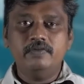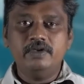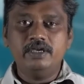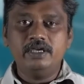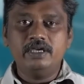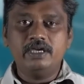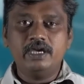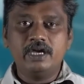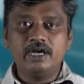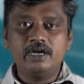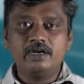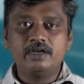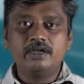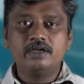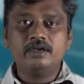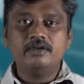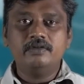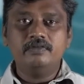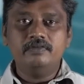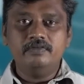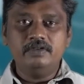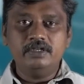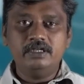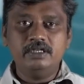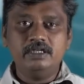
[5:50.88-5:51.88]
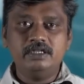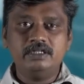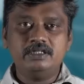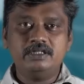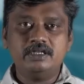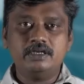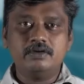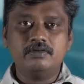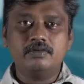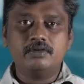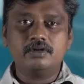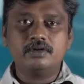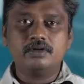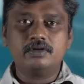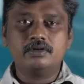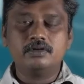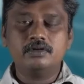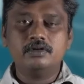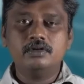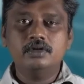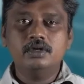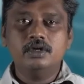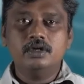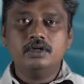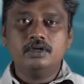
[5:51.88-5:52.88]
we get V is equal
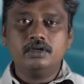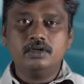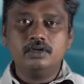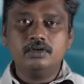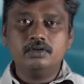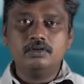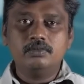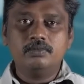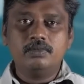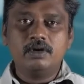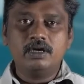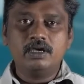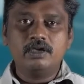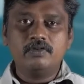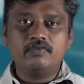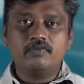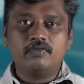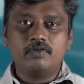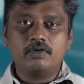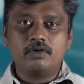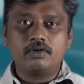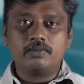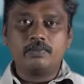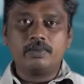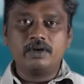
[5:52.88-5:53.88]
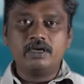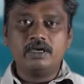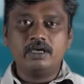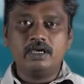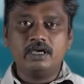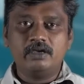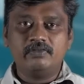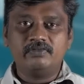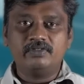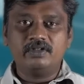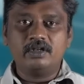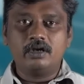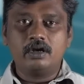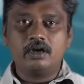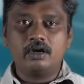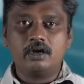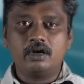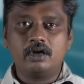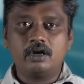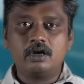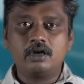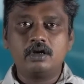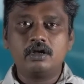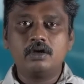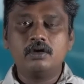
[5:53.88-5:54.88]
to Q by 4 pi epsilon
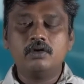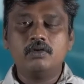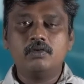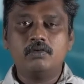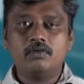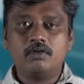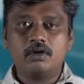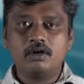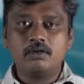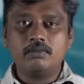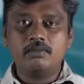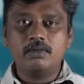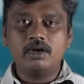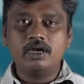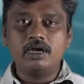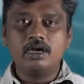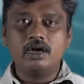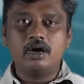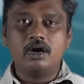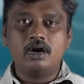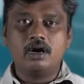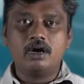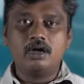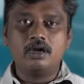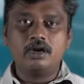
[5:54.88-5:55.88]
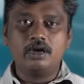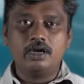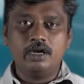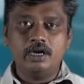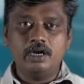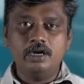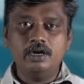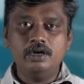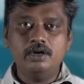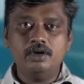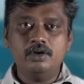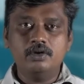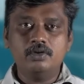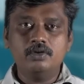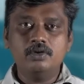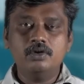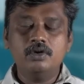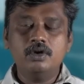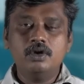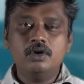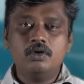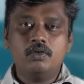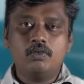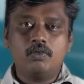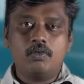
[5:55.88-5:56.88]
naught 1 by R into
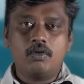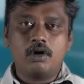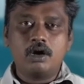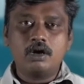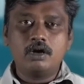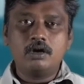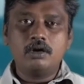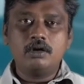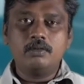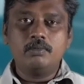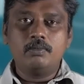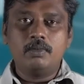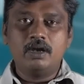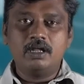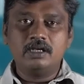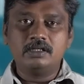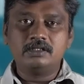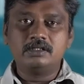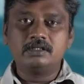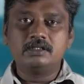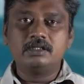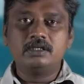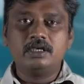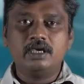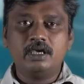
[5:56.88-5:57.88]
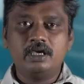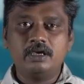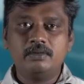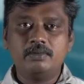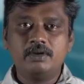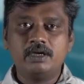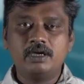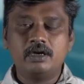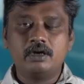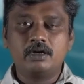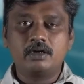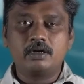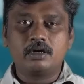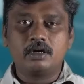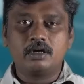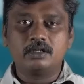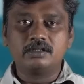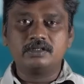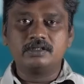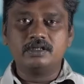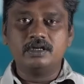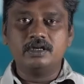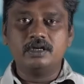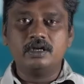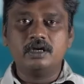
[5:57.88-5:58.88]
1 plus A by R
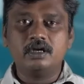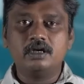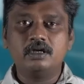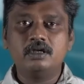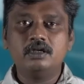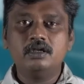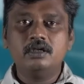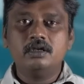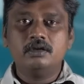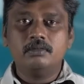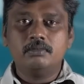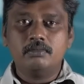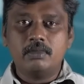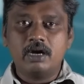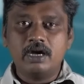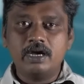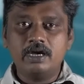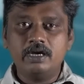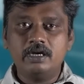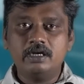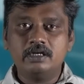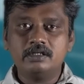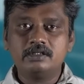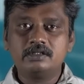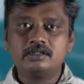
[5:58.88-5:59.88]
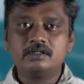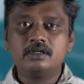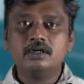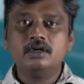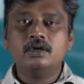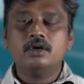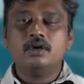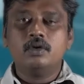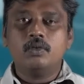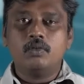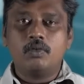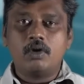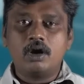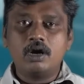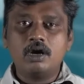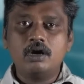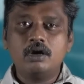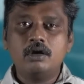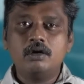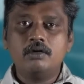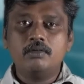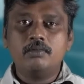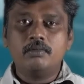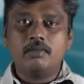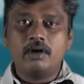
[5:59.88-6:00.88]
cos theta minus 1
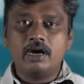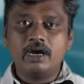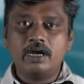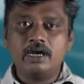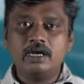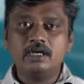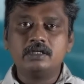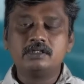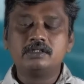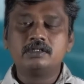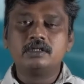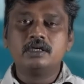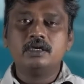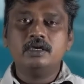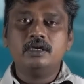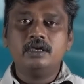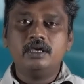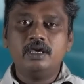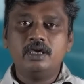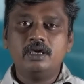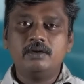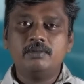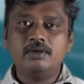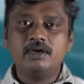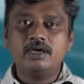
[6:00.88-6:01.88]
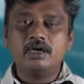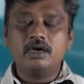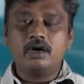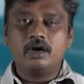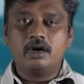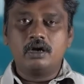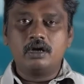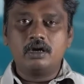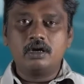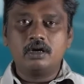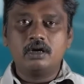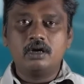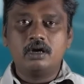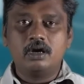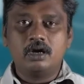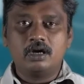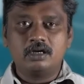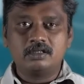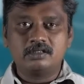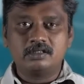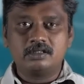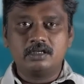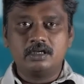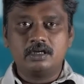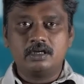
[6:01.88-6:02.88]
minus A by R
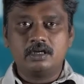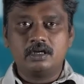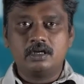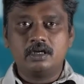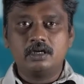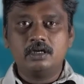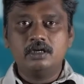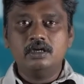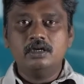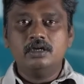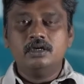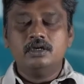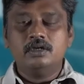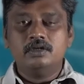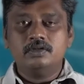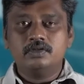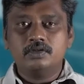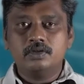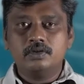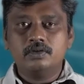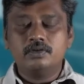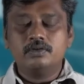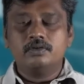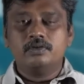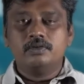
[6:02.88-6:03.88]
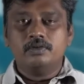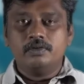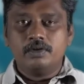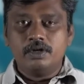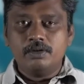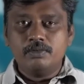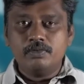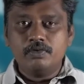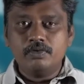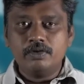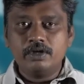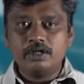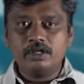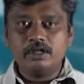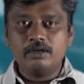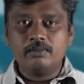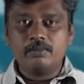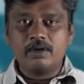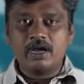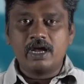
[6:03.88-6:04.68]
cos theta. So removing the